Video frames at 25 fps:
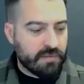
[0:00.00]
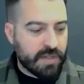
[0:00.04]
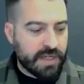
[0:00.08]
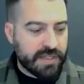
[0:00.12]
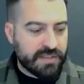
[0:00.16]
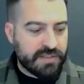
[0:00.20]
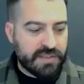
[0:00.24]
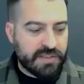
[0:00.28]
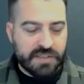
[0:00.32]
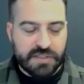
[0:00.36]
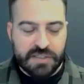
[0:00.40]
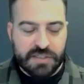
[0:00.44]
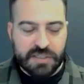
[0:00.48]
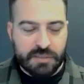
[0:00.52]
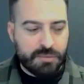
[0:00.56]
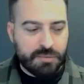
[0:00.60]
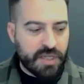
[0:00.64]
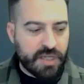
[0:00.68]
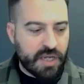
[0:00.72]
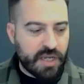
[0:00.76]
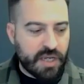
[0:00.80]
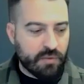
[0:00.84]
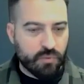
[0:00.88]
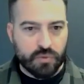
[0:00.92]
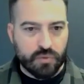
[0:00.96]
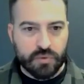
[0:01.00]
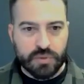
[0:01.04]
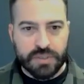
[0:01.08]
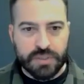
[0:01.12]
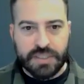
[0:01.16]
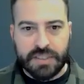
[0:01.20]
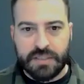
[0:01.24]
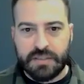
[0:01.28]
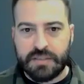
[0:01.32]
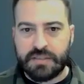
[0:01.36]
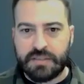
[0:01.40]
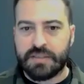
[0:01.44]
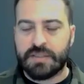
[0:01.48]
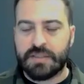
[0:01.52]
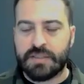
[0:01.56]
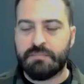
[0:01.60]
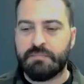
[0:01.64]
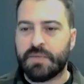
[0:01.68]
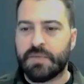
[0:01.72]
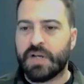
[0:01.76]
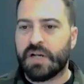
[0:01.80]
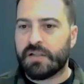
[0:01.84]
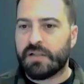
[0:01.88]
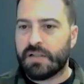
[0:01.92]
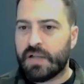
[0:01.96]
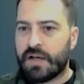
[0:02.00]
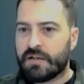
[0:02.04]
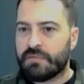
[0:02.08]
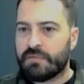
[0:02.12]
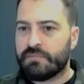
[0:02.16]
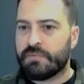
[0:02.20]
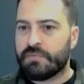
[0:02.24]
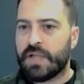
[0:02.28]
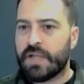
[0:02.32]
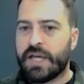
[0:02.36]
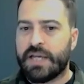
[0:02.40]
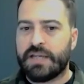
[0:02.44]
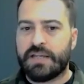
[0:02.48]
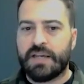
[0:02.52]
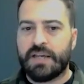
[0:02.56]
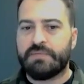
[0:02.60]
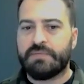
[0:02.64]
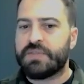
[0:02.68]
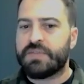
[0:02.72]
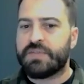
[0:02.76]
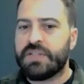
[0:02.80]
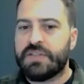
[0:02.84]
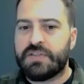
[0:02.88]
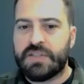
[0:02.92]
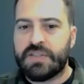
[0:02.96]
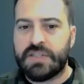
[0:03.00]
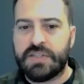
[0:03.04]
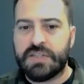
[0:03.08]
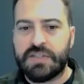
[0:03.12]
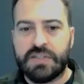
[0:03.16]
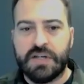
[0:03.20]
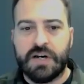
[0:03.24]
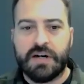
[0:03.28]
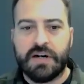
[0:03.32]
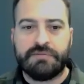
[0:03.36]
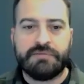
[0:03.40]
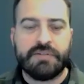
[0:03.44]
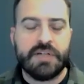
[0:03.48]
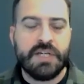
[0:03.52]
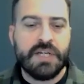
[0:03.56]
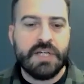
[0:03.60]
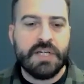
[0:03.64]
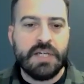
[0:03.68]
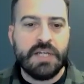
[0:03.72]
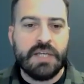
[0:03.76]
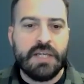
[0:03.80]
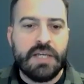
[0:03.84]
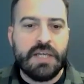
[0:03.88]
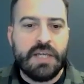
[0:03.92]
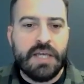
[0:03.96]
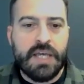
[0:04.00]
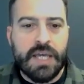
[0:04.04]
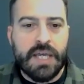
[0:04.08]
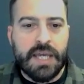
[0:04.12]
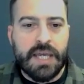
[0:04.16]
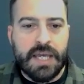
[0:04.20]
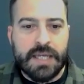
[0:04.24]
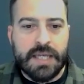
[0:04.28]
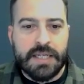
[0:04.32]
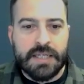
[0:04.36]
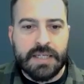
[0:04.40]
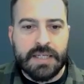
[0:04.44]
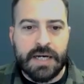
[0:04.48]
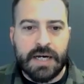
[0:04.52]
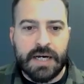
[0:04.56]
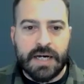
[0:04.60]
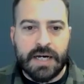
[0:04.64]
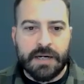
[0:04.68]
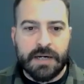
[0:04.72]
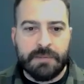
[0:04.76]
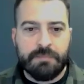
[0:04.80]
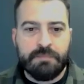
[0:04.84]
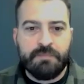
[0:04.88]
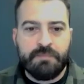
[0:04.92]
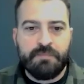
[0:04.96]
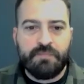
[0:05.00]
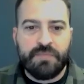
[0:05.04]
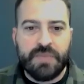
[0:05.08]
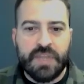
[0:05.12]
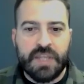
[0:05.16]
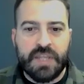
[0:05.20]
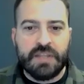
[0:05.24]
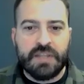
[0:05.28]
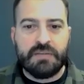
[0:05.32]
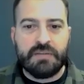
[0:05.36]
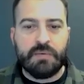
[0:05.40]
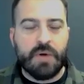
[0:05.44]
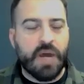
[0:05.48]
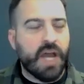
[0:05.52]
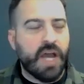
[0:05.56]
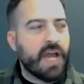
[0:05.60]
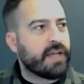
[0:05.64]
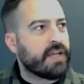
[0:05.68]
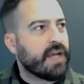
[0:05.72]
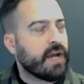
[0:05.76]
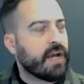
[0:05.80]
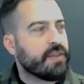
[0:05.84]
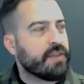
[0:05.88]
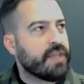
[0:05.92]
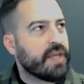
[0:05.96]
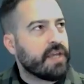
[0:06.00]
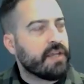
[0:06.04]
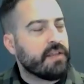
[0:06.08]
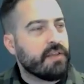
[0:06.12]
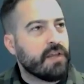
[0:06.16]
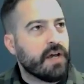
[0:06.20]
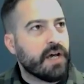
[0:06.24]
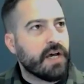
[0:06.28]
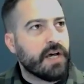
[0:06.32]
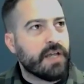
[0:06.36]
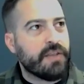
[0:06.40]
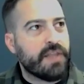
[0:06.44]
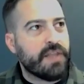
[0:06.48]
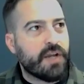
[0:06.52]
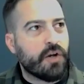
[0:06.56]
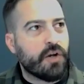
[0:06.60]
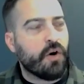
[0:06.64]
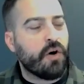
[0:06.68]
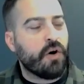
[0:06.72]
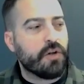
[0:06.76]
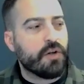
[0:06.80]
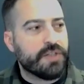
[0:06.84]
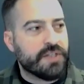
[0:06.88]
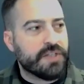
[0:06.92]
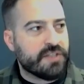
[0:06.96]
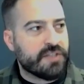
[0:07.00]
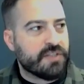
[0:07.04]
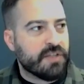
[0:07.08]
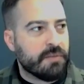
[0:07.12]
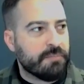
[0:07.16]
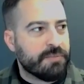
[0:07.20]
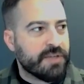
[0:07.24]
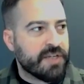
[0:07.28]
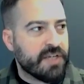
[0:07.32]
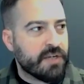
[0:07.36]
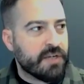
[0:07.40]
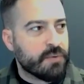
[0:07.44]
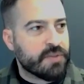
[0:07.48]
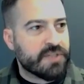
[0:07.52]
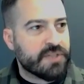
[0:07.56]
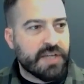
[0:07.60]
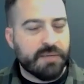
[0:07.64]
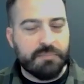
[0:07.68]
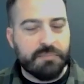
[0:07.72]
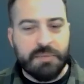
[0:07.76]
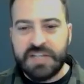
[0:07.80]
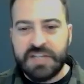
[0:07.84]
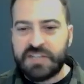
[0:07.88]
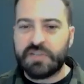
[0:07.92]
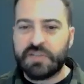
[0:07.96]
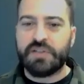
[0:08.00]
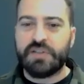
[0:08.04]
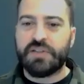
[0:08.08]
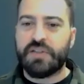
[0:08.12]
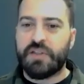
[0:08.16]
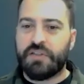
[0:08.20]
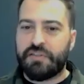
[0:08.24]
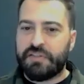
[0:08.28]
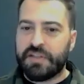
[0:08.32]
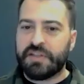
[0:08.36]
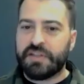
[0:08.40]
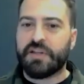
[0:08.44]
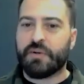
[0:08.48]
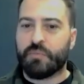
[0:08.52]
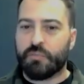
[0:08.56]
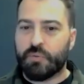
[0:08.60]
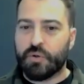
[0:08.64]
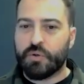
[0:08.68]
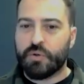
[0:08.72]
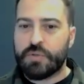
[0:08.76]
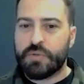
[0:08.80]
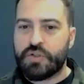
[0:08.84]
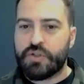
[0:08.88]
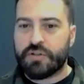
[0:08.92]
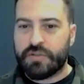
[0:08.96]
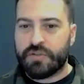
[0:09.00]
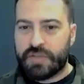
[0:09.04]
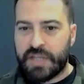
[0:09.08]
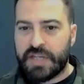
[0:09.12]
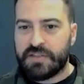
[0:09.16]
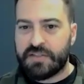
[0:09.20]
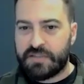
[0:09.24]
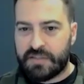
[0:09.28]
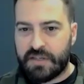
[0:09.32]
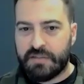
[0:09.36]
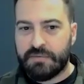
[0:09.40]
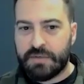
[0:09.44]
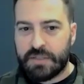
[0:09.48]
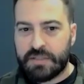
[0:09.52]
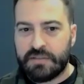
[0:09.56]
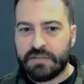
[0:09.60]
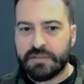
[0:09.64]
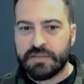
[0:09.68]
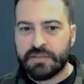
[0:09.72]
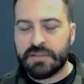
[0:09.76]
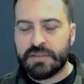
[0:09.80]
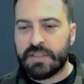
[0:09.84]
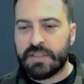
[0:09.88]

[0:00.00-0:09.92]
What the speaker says: like TCPA rulings and a lot of like FCC stuff. And God, they called it something. It was like basically the thing that ruined your Thanksgiving